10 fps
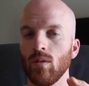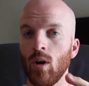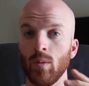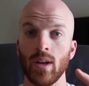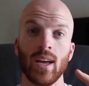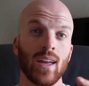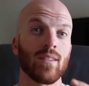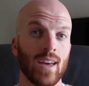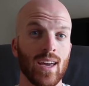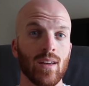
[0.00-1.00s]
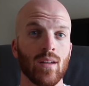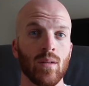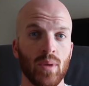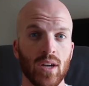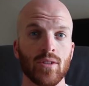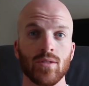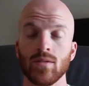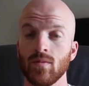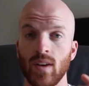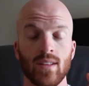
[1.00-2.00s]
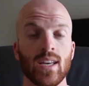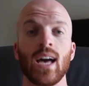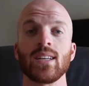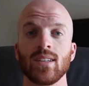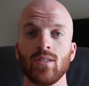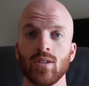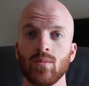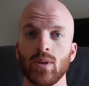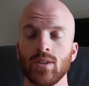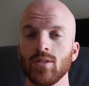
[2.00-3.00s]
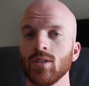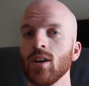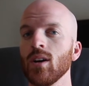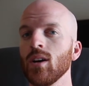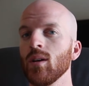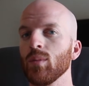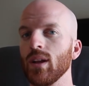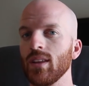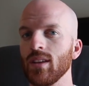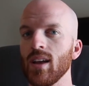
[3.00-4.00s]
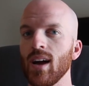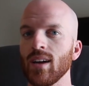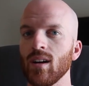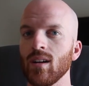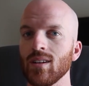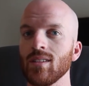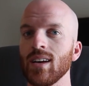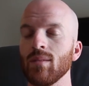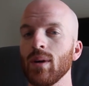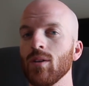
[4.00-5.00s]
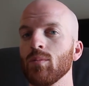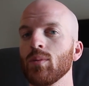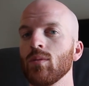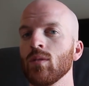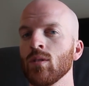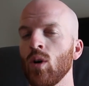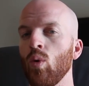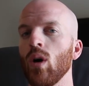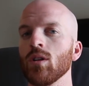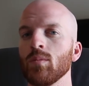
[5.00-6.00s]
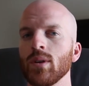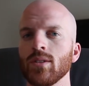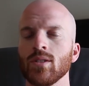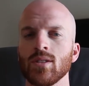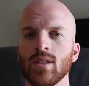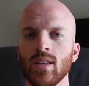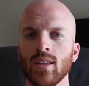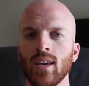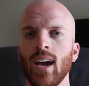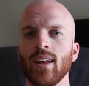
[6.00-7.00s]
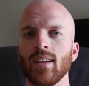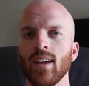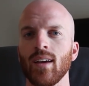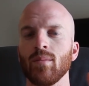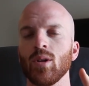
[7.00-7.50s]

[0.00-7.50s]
Albeit it can take pictures, fantastic looking pictures, but I think the Nikon can take better quality pictures than the Canon can.